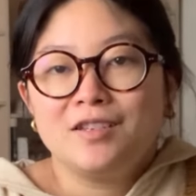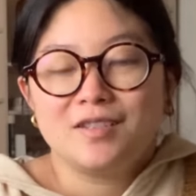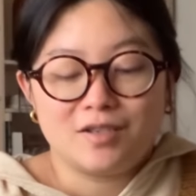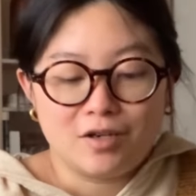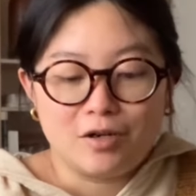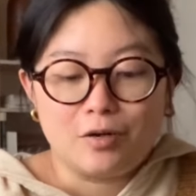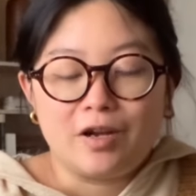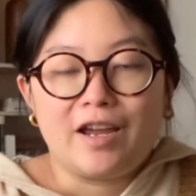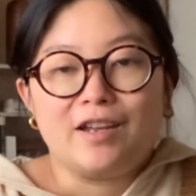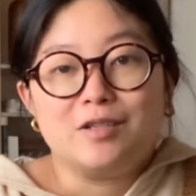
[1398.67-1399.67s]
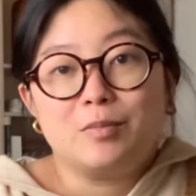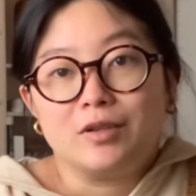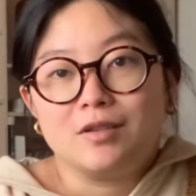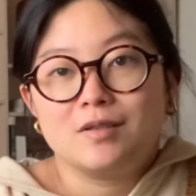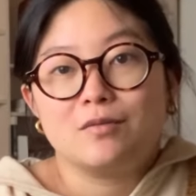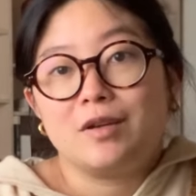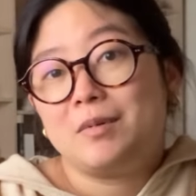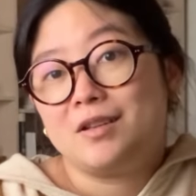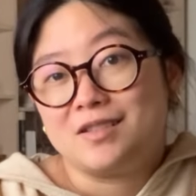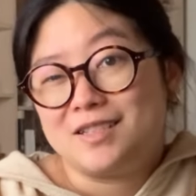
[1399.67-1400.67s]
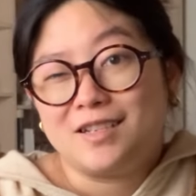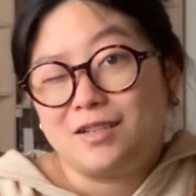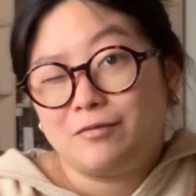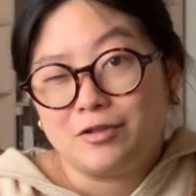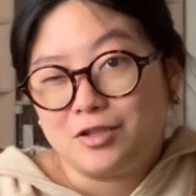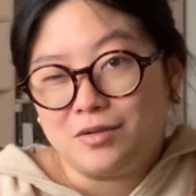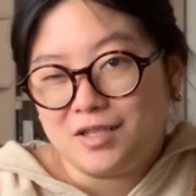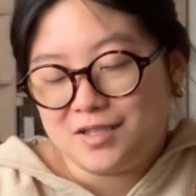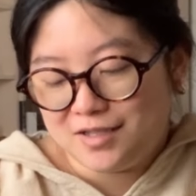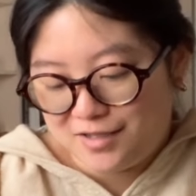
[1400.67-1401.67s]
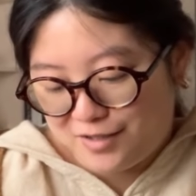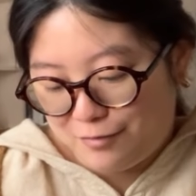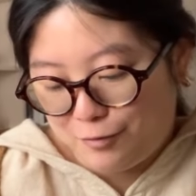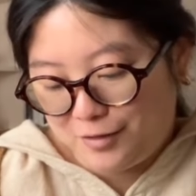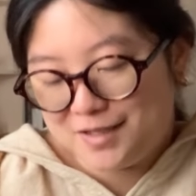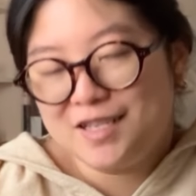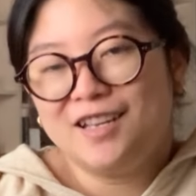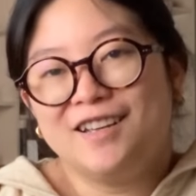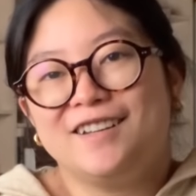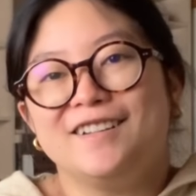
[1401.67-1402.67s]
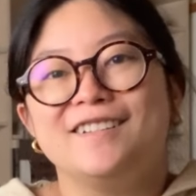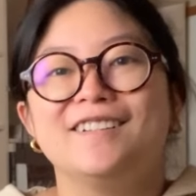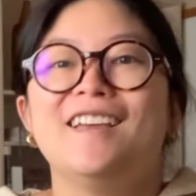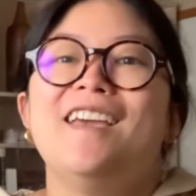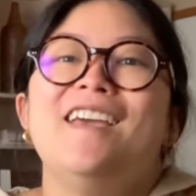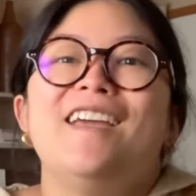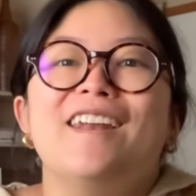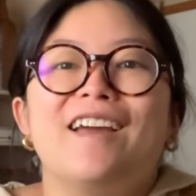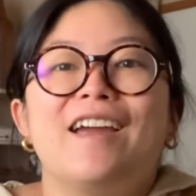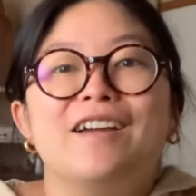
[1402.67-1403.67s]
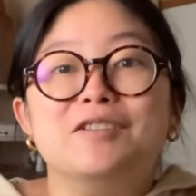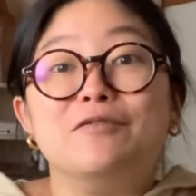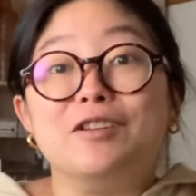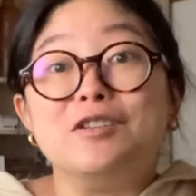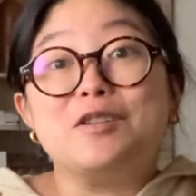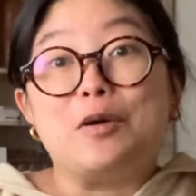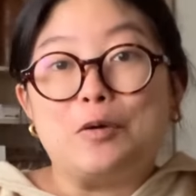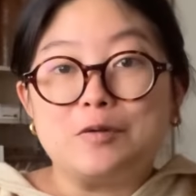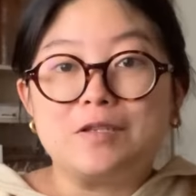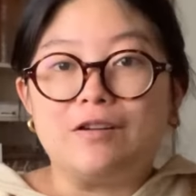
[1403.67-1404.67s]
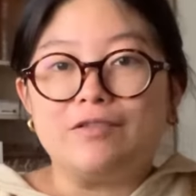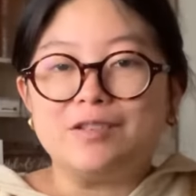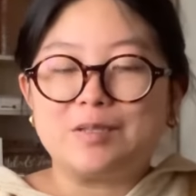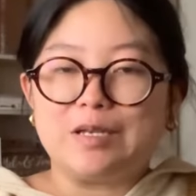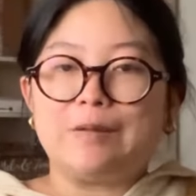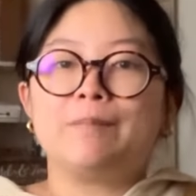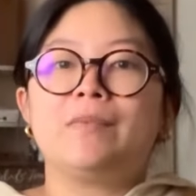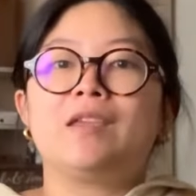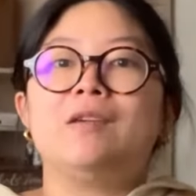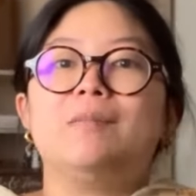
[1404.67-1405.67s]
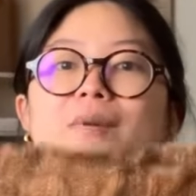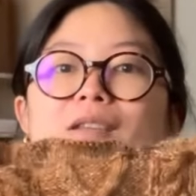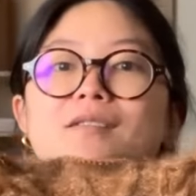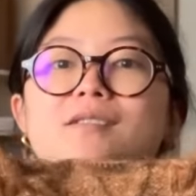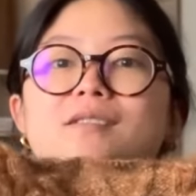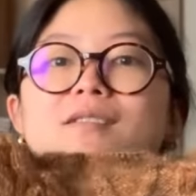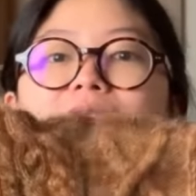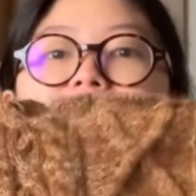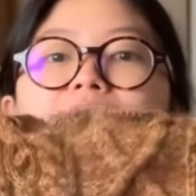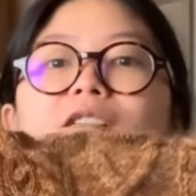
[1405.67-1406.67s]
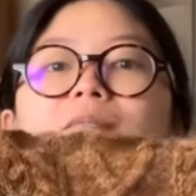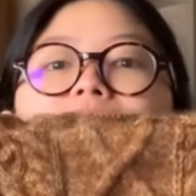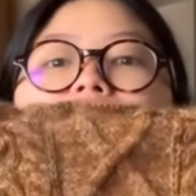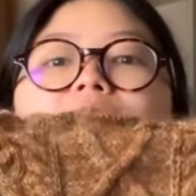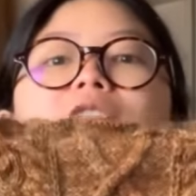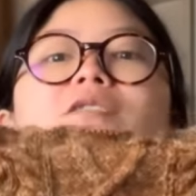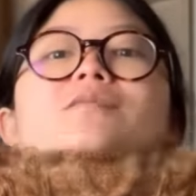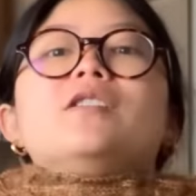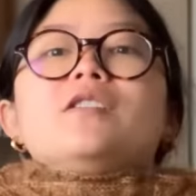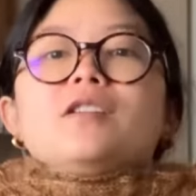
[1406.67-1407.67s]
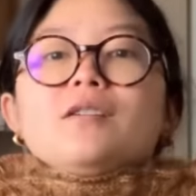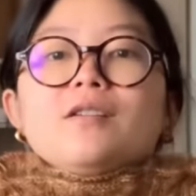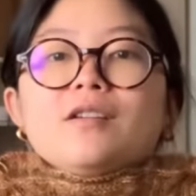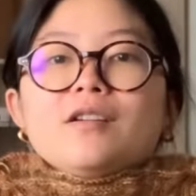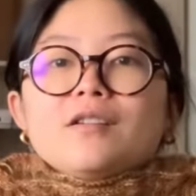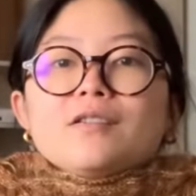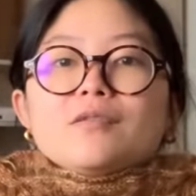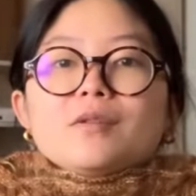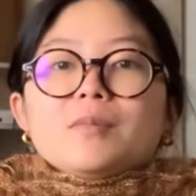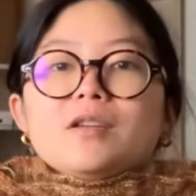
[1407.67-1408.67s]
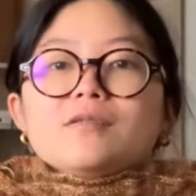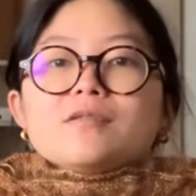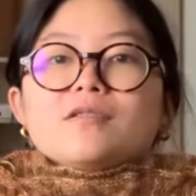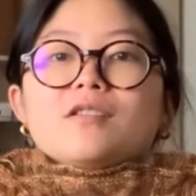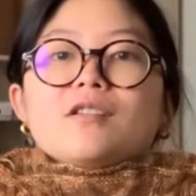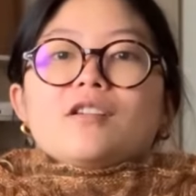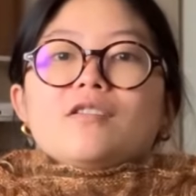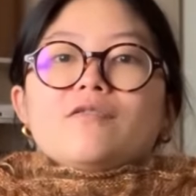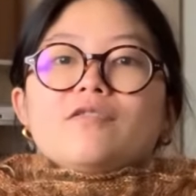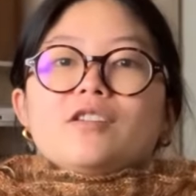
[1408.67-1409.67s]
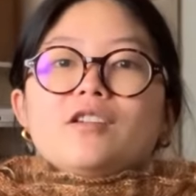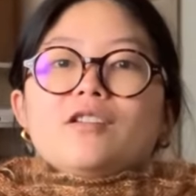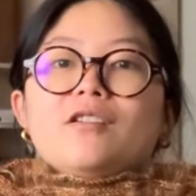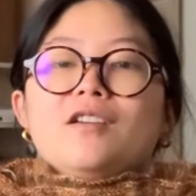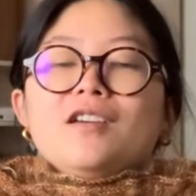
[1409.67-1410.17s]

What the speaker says: So I had to put this away because I signed up for 2 test knits at once. And I had to finish those, obviously. But this is the Amara sweater. The ribbing's looking kind of funny.